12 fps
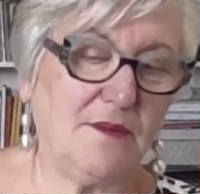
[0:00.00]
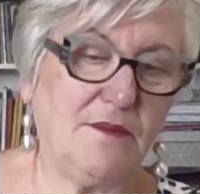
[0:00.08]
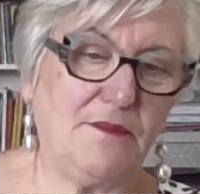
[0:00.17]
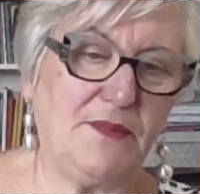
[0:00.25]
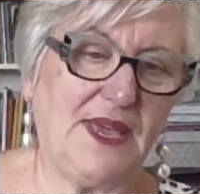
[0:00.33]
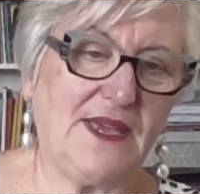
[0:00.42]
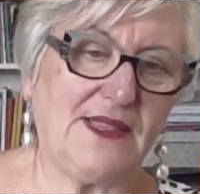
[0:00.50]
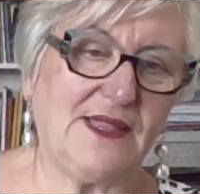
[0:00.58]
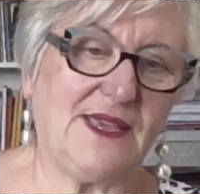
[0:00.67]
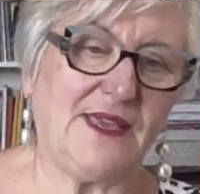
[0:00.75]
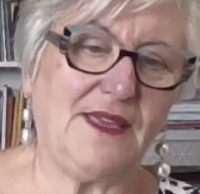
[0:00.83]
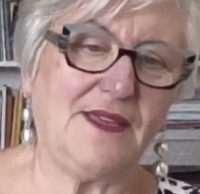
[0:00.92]

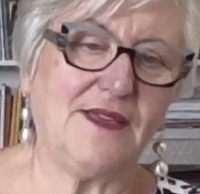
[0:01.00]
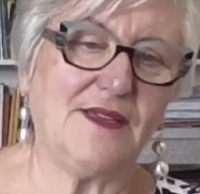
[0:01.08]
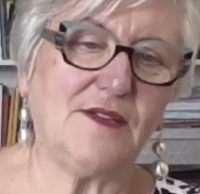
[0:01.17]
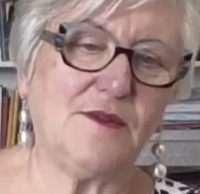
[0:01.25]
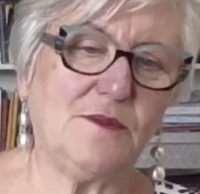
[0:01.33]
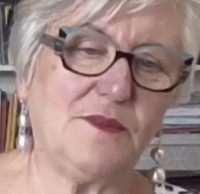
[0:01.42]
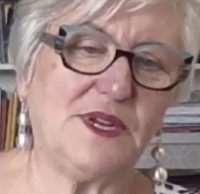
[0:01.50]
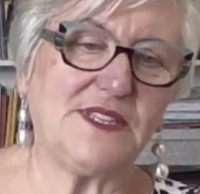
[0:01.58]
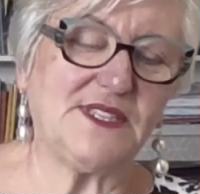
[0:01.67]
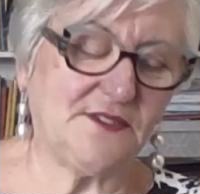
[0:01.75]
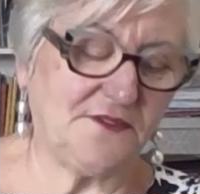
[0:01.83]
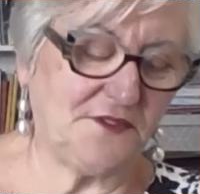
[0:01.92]
Barely,
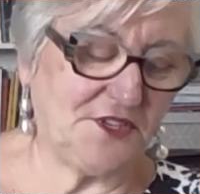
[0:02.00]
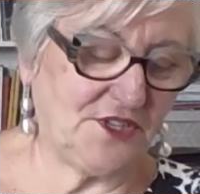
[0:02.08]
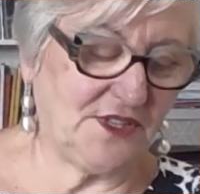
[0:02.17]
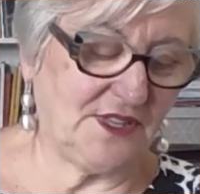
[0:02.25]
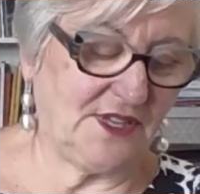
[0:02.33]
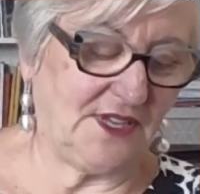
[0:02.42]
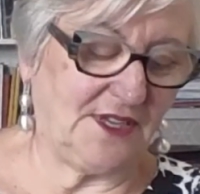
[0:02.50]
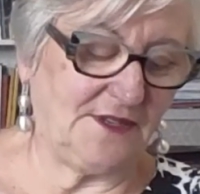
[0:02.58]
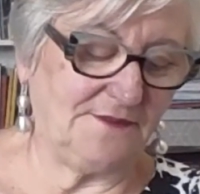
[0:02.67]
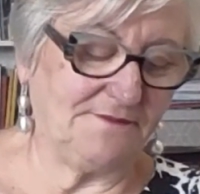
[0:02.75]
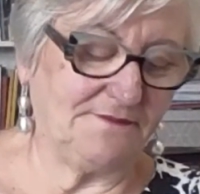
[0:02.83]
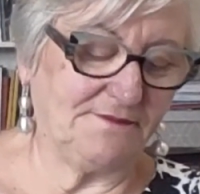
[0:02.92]
but sufficiently.
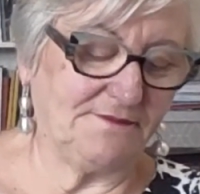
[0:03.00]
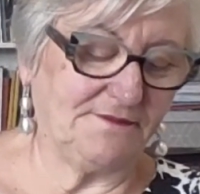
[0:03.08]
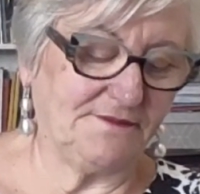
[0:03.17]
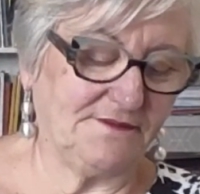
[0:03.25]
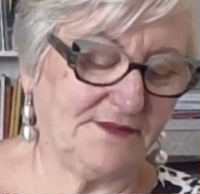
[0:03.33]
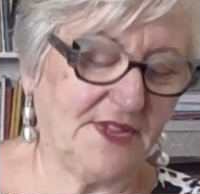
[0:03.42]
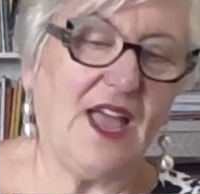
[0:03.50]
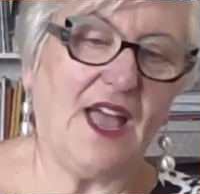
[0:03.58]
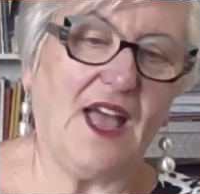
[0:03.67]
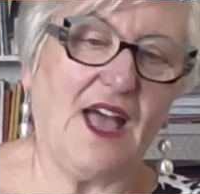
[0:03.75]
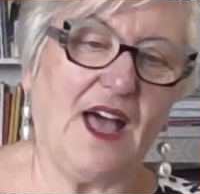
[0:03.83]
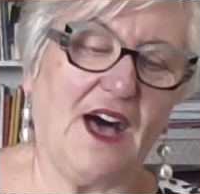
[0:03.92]

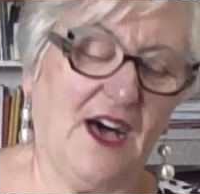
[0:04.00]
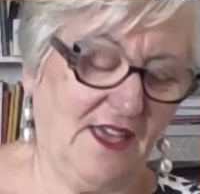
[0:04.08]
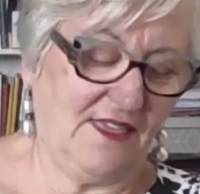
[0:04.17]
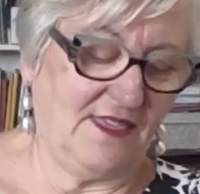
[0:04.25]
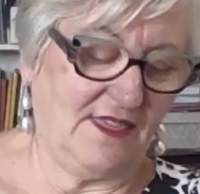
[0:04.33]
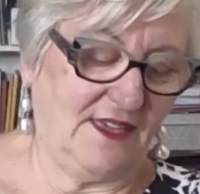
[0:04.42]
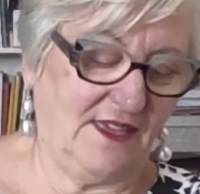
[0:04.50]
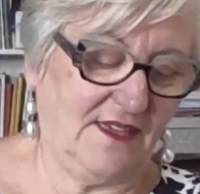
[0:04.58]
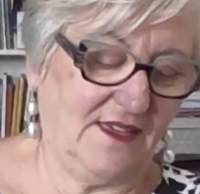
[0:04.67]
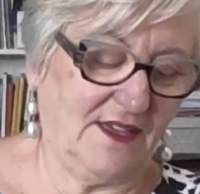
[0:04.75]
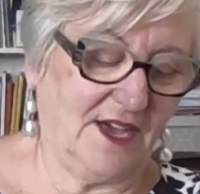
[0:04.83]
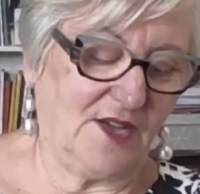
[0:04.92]
I think
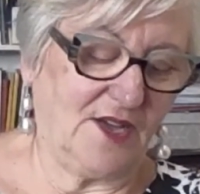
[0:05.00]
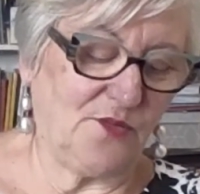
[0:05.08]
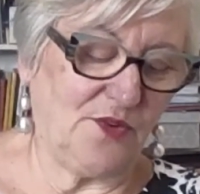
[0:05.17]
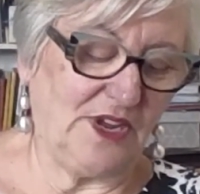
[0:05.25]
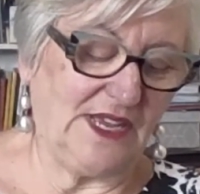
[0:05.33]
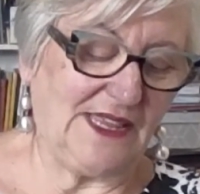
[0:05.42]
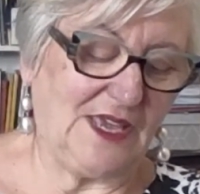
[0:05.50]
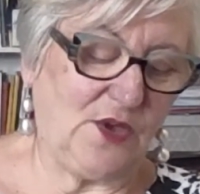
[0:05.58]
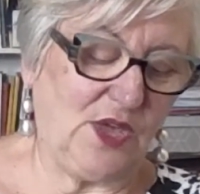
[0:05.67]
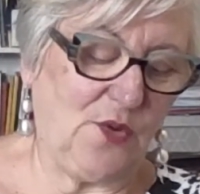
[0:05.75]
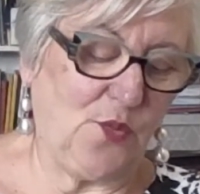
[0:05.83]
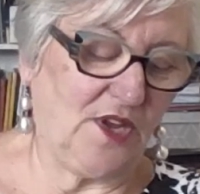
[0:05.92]
I'm
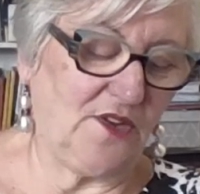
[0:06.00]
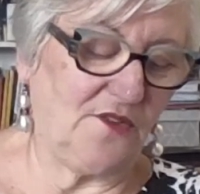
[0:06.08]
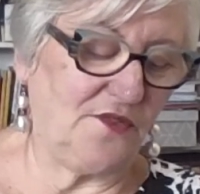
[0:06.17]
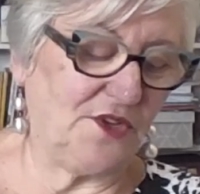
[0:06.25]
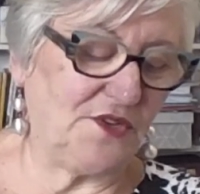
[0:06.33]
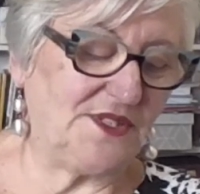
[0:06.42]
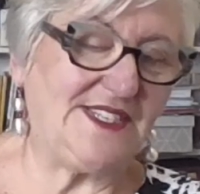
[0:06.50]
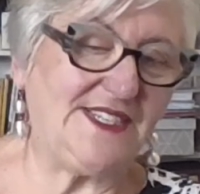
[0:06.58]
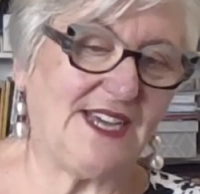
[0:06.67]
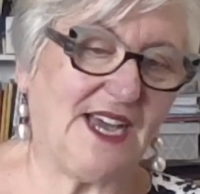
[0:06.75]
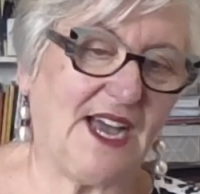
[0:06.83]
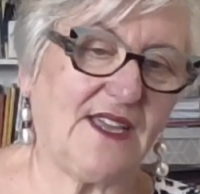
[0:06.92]
really in one of those
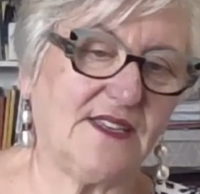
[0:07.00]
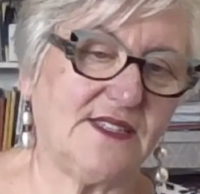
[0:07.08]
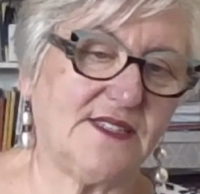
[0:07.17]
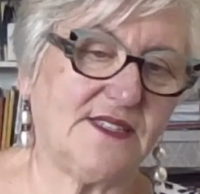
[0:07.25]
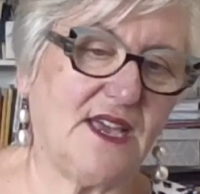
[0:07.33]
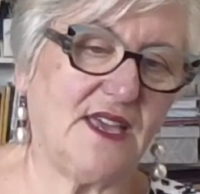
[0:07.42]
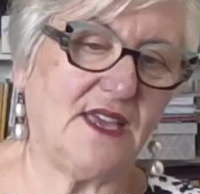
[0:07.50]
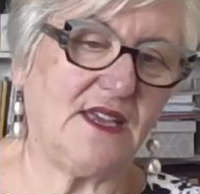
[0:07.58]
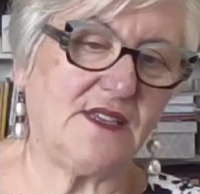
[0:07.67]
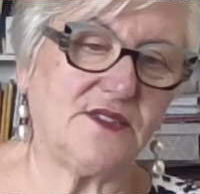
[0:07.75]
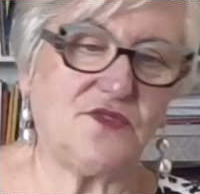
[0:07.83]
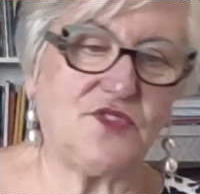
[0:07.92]
darker
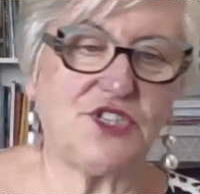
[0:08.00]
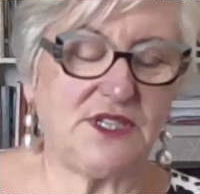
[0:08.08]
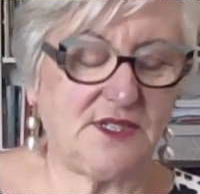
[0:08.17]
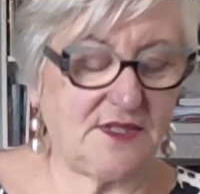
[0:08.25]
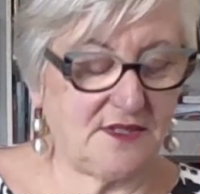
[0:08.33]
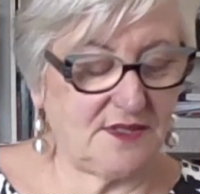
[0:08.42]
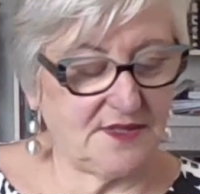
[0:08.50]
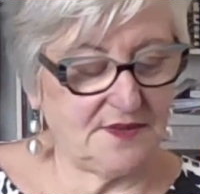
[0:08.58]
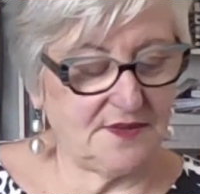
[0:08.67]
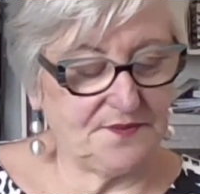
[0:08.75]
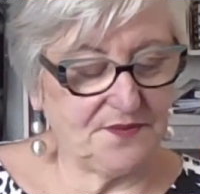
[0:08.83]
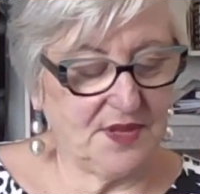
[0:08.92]
sayings of Jesus.
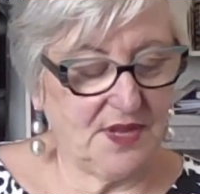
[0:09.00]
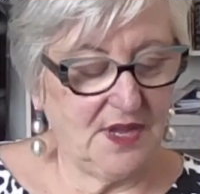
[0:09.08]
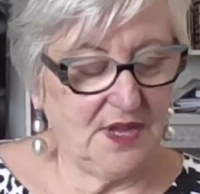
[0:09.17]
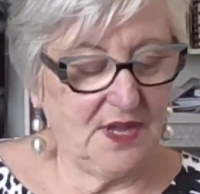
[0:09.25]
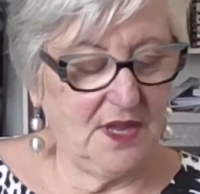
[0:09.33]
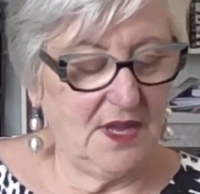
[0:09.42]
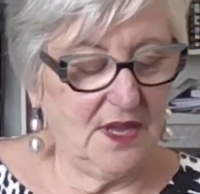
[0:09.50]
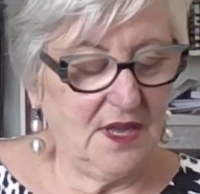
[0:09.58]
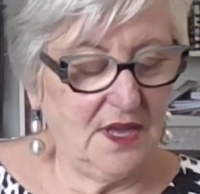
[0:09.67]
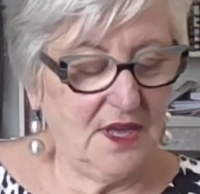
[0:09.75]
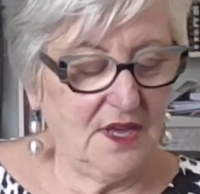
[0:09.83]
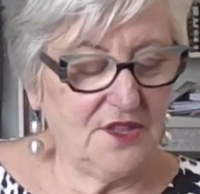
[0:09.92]

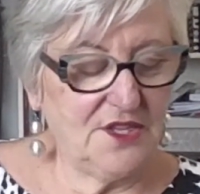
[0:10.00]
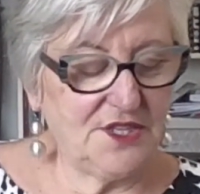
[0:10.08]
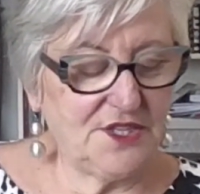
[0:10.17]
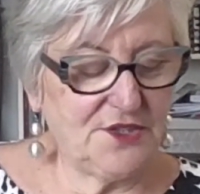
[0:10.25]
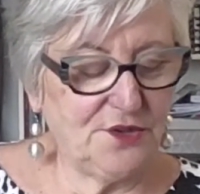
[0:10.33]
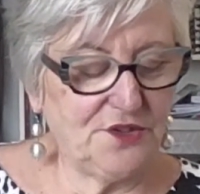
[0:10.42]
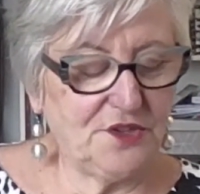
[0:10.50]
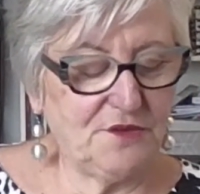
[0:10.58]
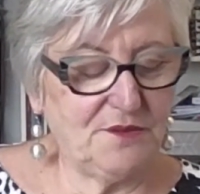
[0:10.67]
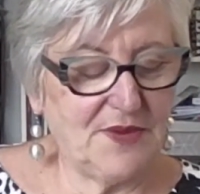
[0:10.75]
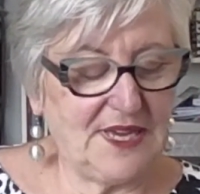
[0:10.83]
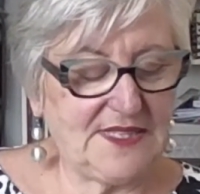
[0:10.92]
The sort
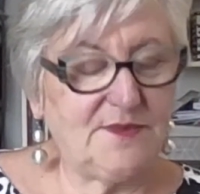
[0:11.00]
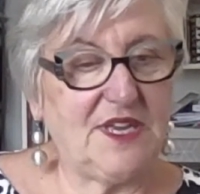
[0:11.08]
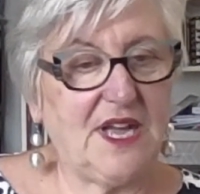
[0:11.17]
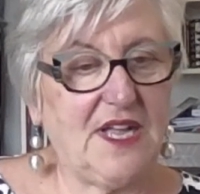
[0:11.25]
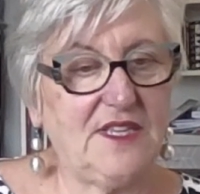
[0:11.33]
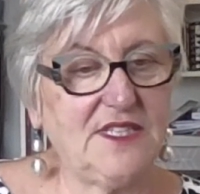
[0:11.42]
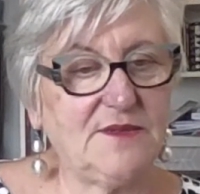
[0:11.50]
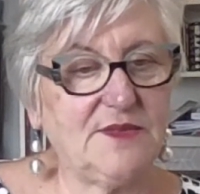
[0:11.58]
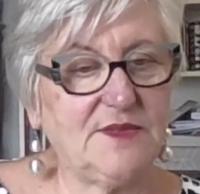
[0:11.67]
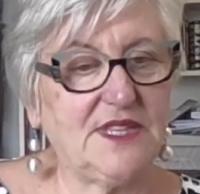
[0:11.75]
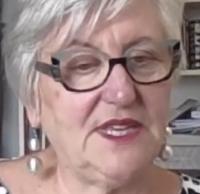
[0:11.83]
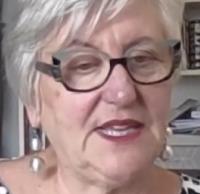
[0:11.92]
that makes me
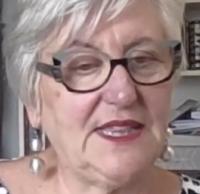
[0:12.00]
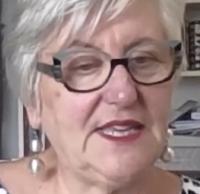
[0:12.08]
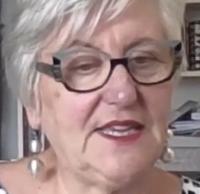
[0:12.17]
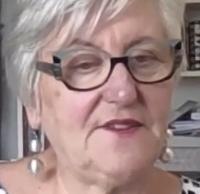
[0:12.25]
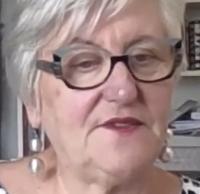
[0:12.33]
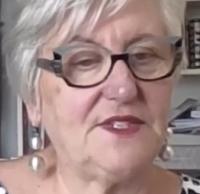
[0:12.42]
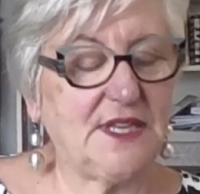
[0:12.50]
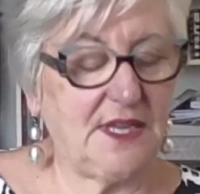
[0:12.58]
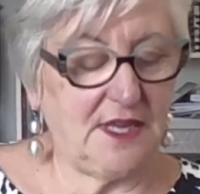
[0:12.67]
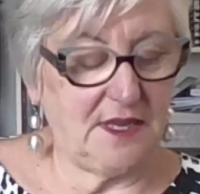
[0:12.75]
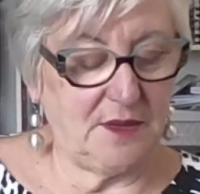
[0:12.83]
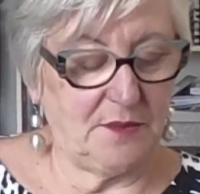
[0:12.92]
ultimately cleave to
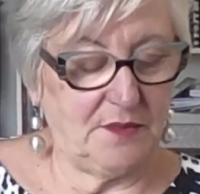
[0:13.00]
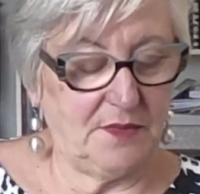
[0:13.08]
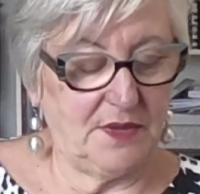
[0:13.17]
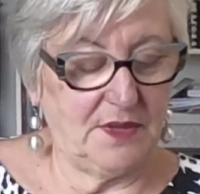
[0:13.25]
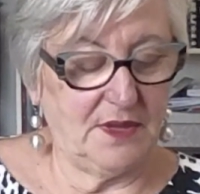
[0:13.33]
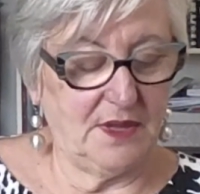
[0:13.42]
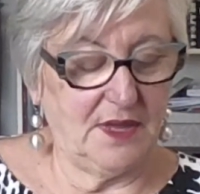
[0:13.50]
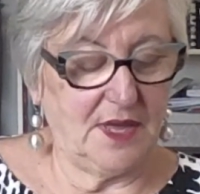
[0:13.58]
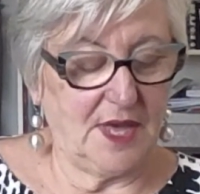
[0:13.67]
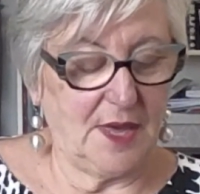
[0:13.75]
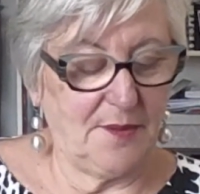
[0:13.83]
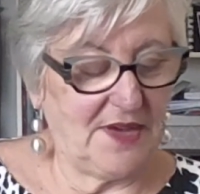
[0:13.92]
him
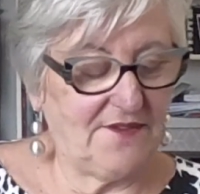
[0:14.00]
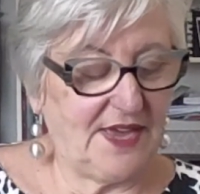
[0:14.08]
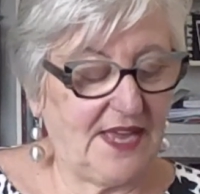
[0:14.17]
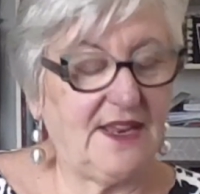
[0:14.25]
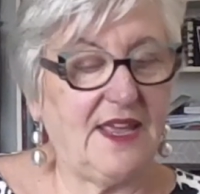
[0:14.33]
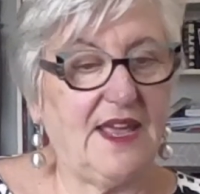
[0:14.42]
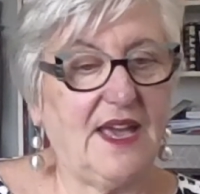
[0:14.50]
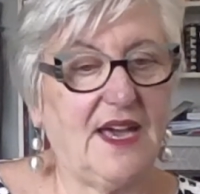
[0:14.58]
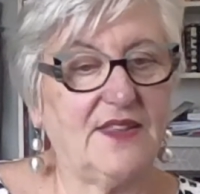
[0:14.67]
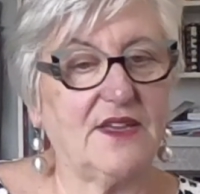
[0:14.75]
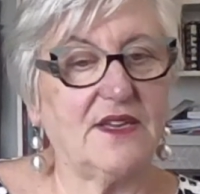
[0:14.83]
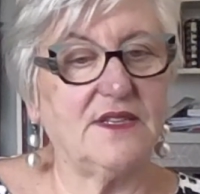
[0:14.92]
above any
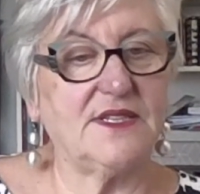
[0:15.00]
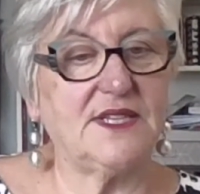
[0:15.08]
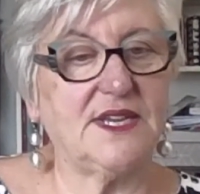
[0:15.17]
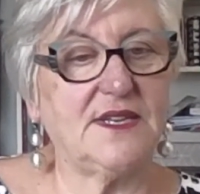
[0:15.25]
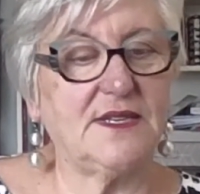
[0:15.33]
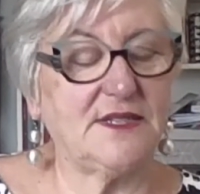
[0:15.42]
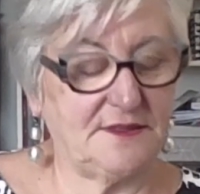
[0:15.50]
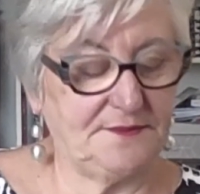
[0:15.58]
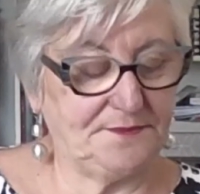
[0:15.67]
other contender.